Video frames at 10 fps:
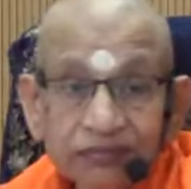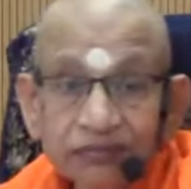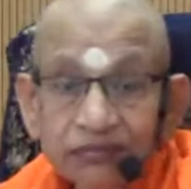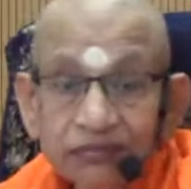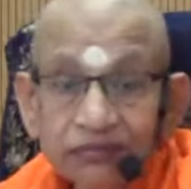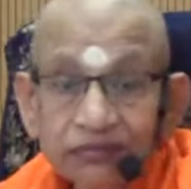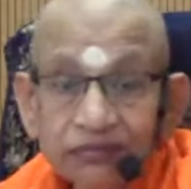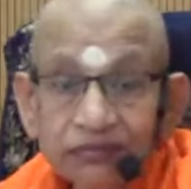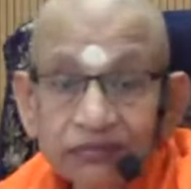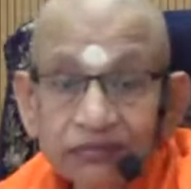Is there a
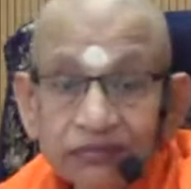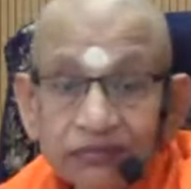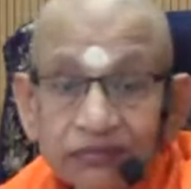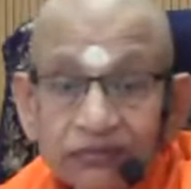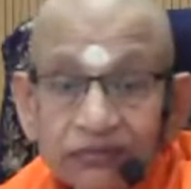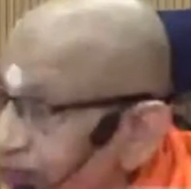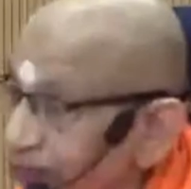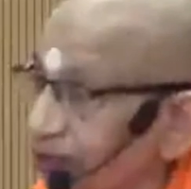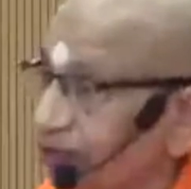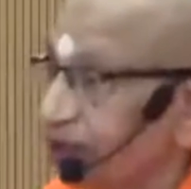rule?
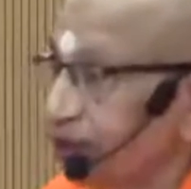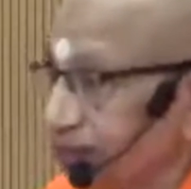What is